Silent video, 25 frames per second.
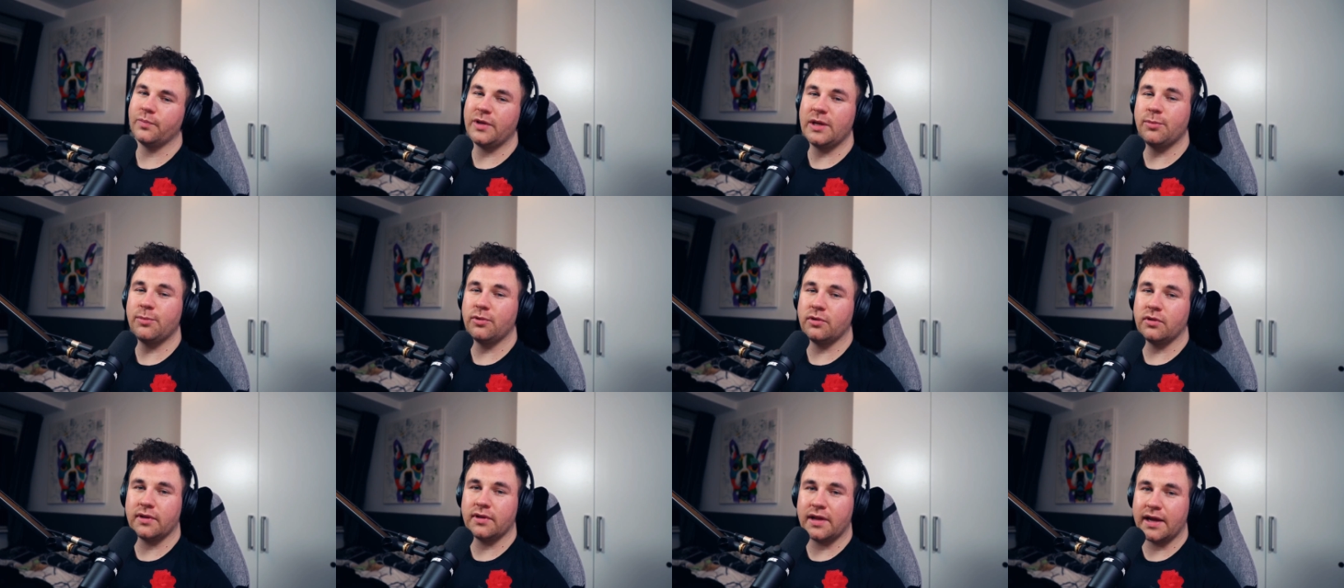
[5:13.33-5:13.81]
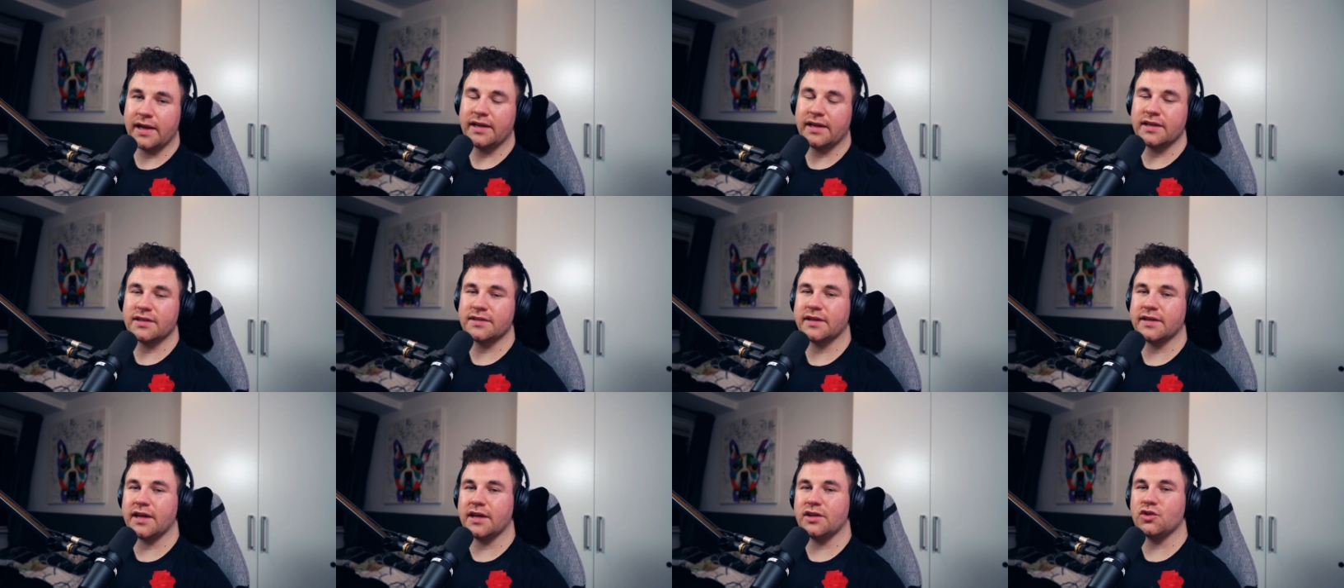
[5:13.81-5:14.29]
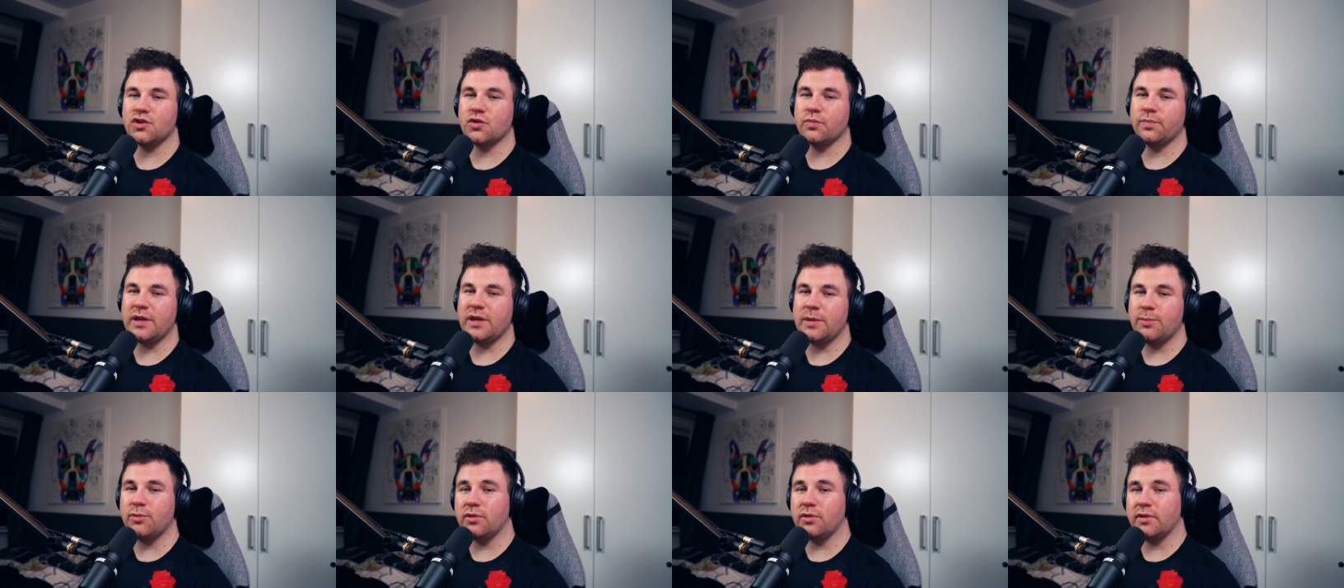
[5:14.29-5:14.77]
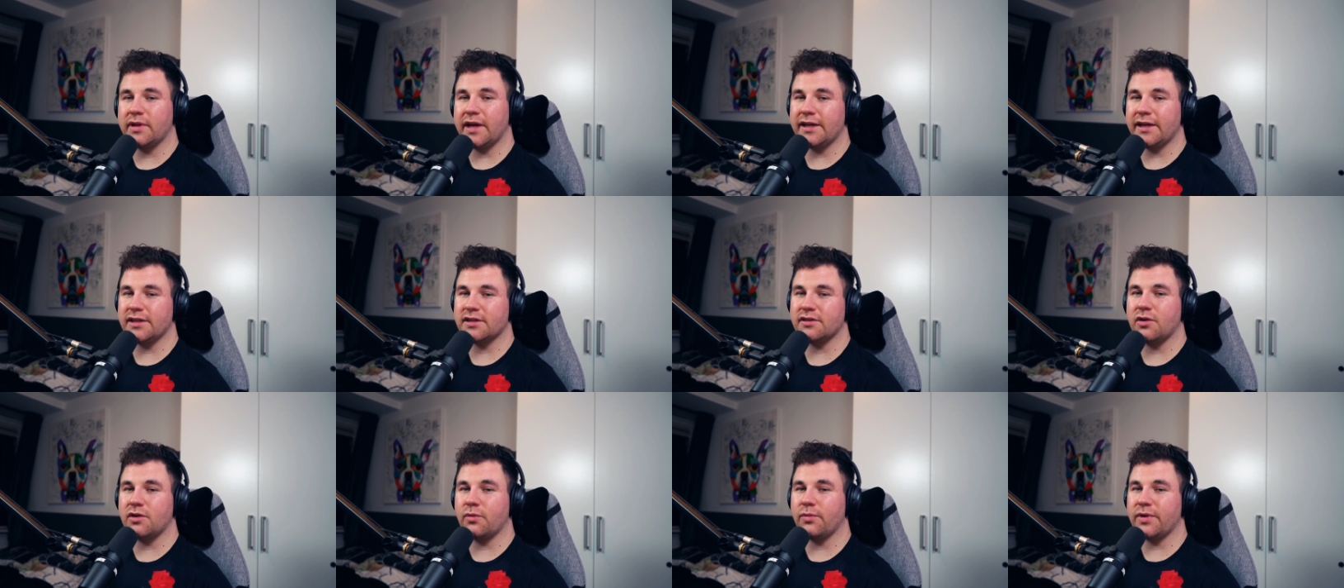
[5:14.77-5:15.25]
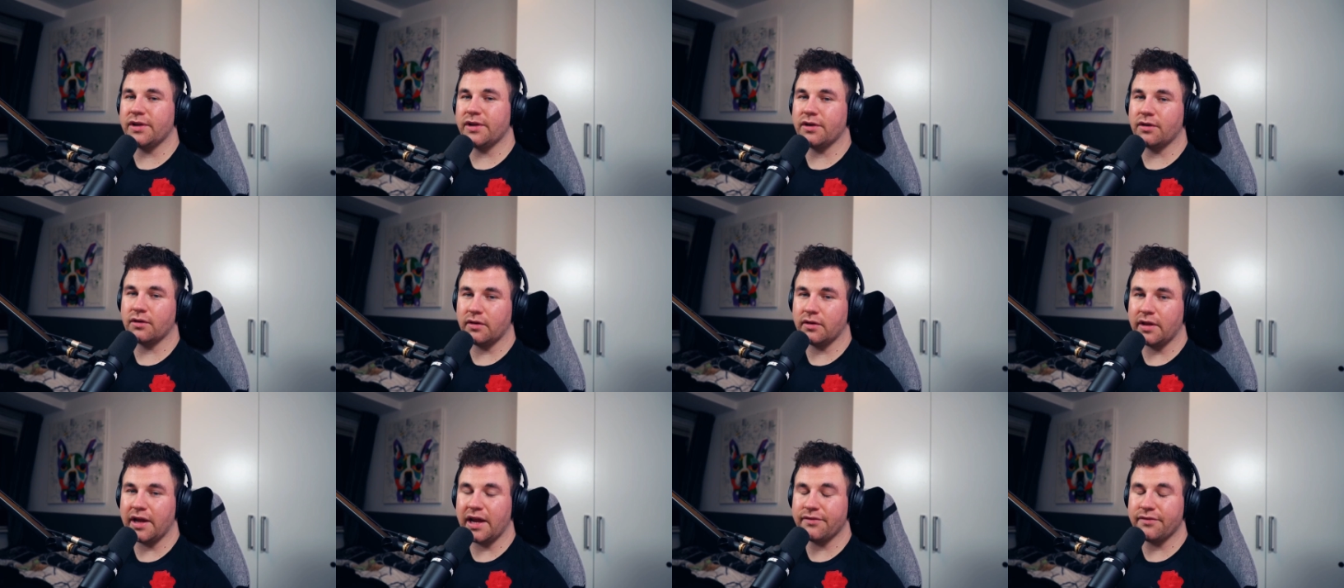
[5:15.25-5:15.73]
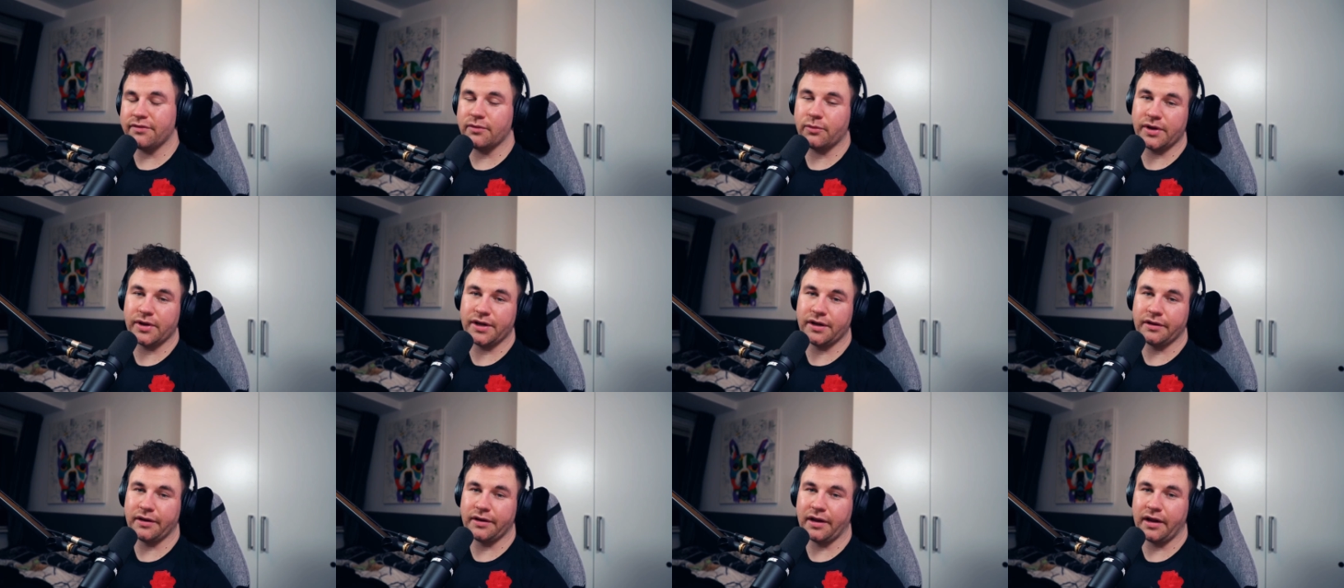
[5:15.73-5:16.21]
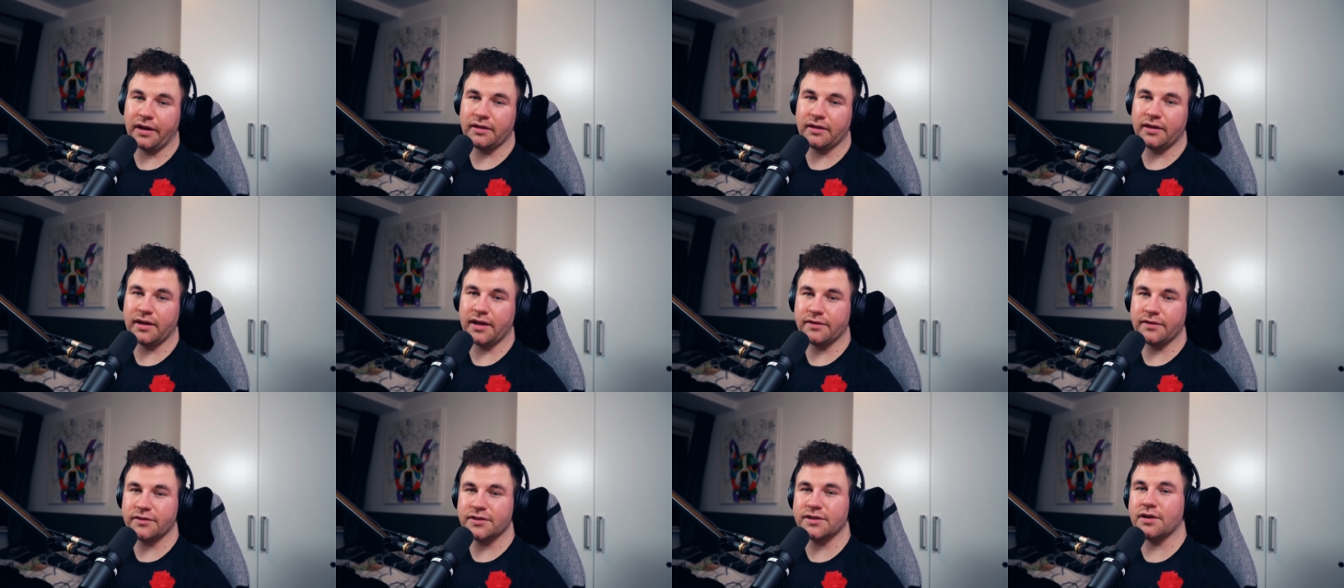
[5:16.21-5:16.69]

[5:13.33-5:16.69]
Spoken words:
People like a schedule. People like to know when you're live and when you're not live.